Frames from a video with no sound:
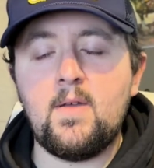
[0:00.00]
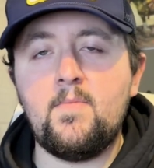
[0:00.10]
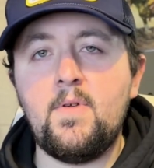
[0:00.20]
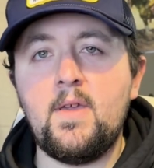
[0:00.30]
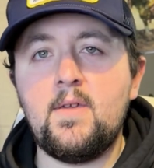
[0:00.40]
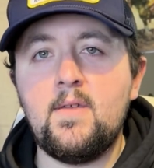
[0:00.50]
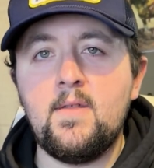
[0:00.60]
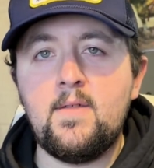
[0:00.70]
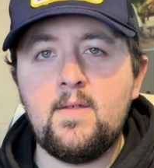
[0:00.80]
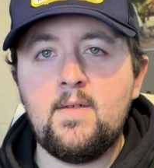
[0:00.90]
a big
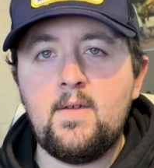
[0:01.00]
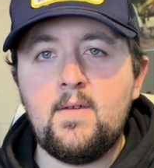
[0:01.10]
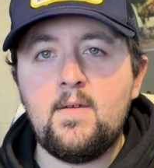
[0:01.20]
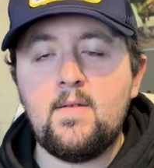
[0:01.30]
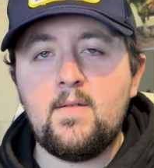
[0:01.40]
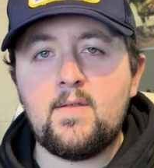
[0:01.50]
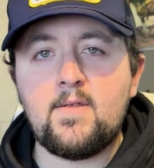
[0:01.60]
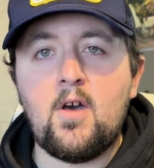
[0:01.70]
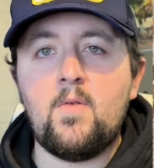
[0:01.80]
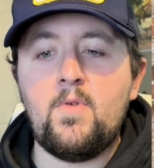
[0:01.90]

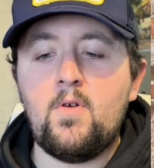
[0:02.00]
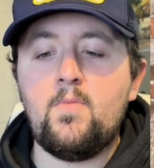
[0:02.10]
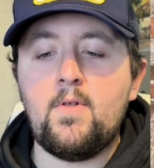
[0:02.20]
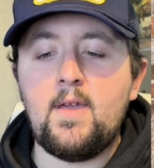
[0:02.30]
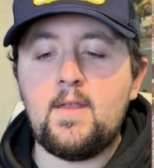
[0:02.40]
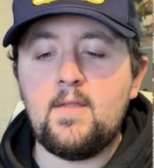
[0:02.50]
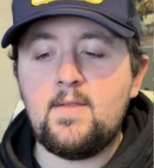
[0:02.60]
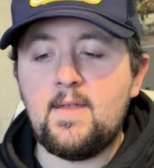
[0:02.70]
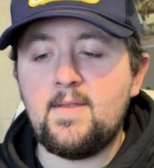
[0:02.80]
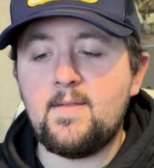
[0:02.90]
sawmill blade
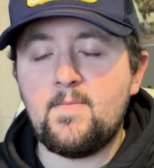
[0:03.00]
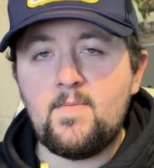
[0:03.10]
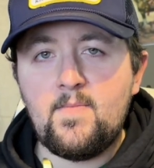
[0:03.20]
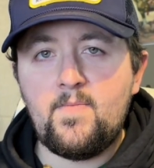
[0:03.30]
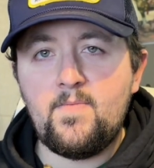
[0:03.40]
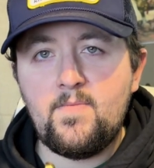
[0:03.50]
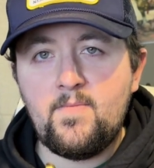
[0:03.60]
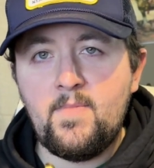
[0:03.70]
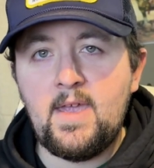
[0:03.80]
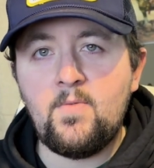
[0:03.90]
that's
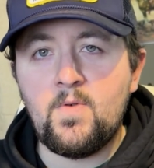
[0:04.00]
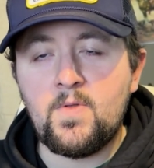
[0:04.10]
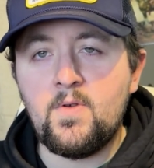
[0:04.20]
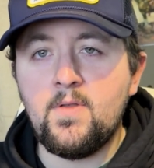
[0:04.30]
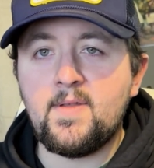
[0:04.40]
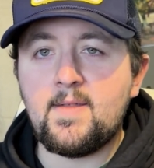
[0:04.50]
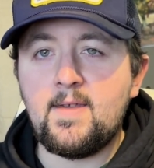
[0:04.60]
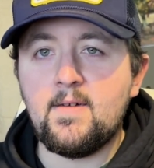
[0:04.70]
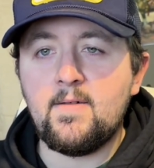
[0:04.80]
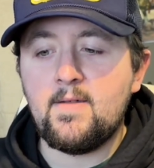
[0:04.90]
made with good
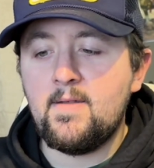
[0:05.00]
steel.